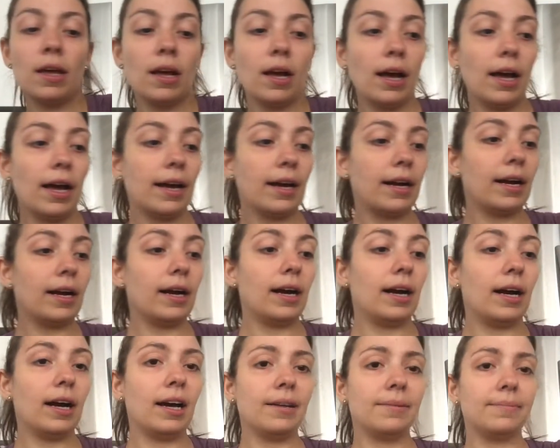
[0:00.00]
I
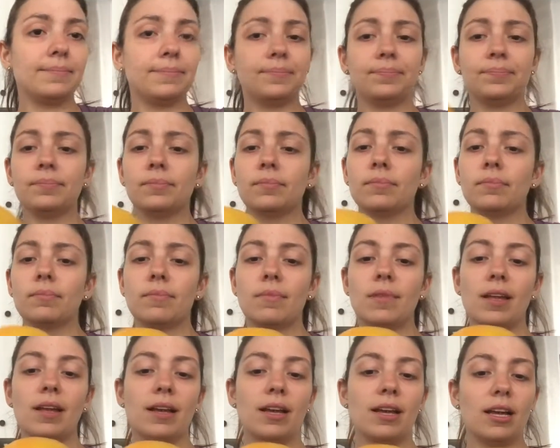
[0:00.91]
got,
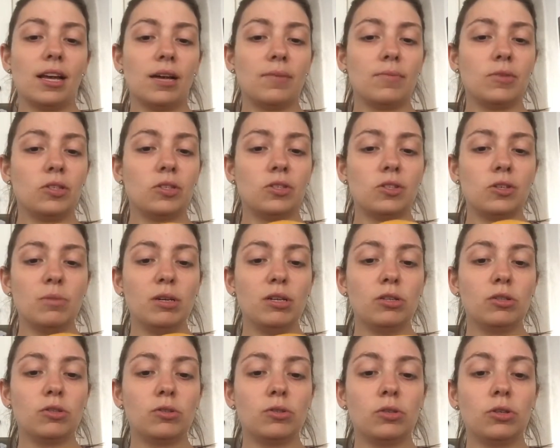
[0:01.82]
I'm
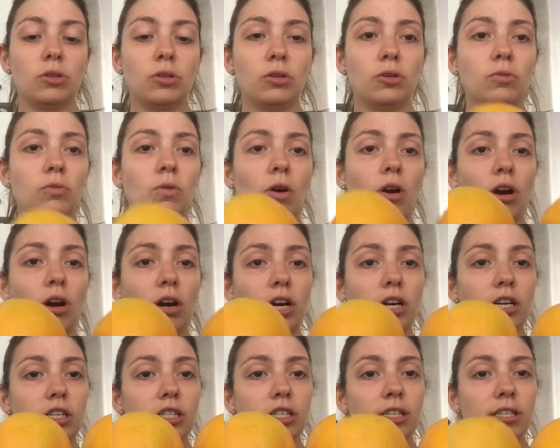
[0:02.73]
assuming 2
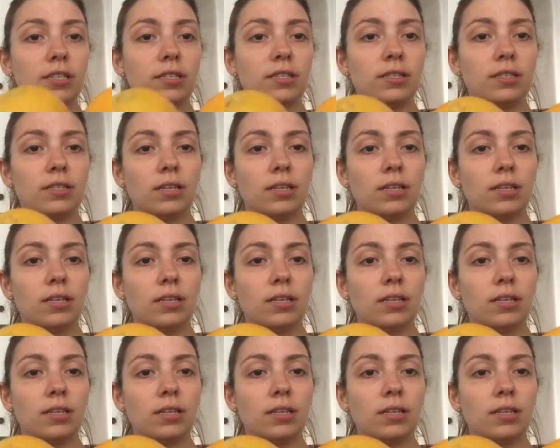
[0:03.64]
oranges.